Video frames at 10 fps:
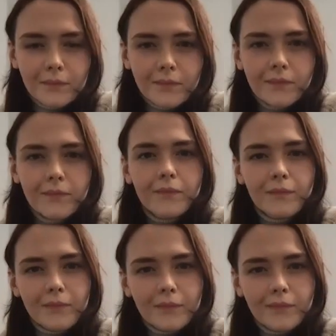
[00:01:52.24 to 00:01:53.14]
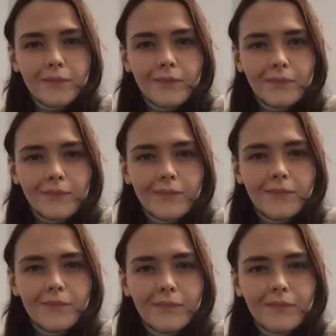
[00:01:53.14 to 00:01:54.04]

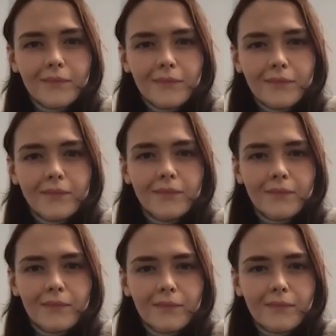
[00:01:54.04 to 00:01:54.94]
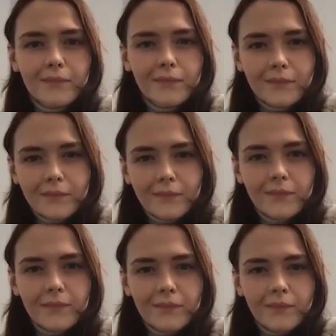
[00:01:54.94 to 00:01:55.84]

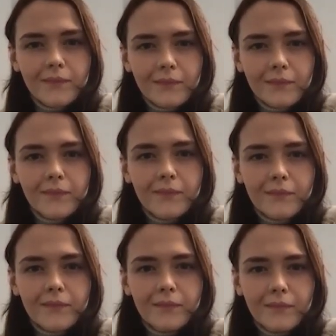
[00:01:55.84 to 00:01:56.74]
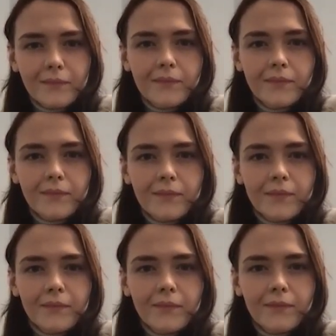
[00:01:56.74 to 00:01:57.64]

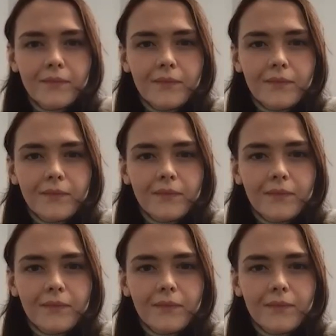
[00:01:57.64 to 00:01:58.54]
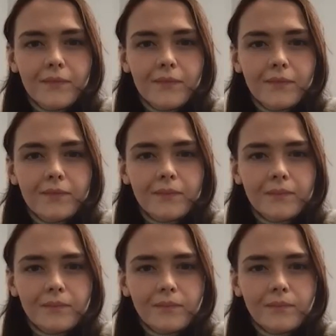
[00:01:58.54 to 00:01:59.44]

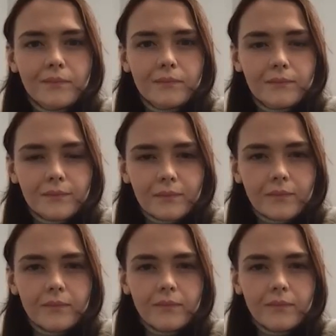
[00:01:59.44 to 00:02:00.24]
(not speaking)